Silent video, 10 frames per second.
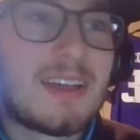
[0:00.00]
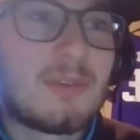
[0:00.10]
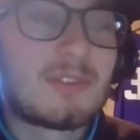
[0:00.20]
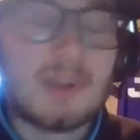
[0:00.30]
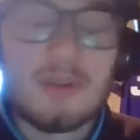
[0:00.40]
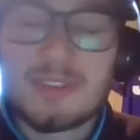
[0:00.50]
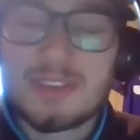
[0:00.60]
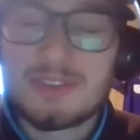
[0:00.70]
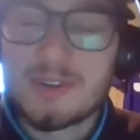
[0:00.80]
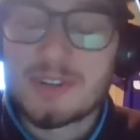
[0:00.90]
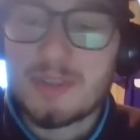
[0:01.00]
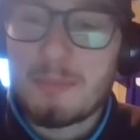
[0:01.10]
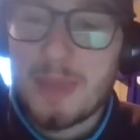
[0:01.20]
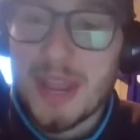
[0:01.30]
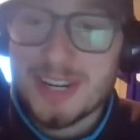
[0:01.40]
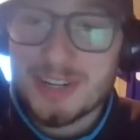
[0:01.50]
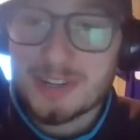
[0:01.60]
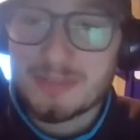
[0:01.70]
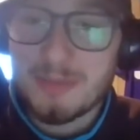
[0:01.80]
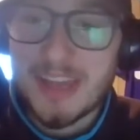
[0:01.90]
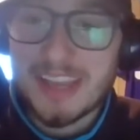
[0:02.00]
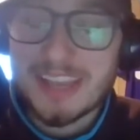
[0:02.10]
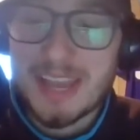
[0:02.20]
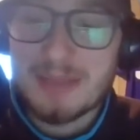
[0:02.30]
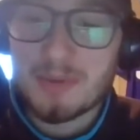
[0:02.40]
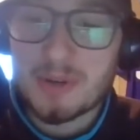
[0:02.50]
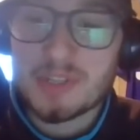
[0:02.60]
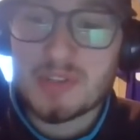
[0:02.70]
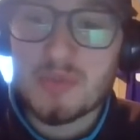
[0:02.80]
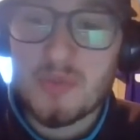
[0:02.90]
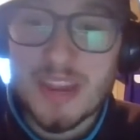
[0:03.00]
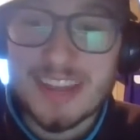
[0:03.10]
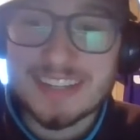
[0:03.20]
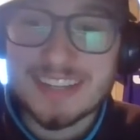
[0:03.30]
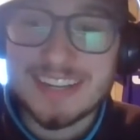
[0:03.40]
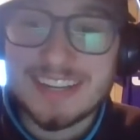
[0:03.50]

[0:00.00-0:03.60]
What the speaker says: Well, let's start with this first. The pictures from that game were sweet.